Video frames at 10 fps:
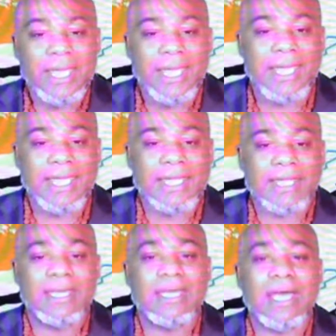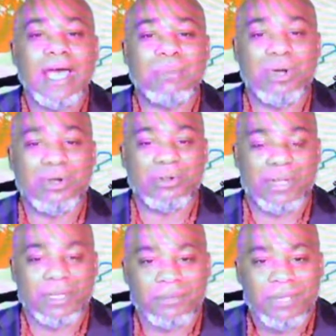hey, I'm hungry.
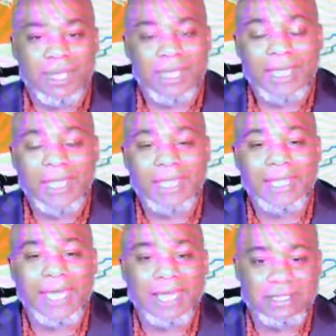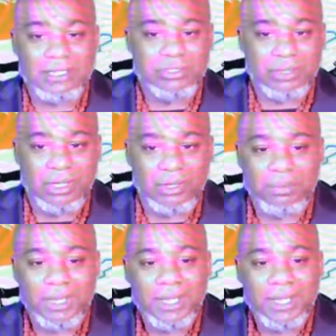Hey, I need your help.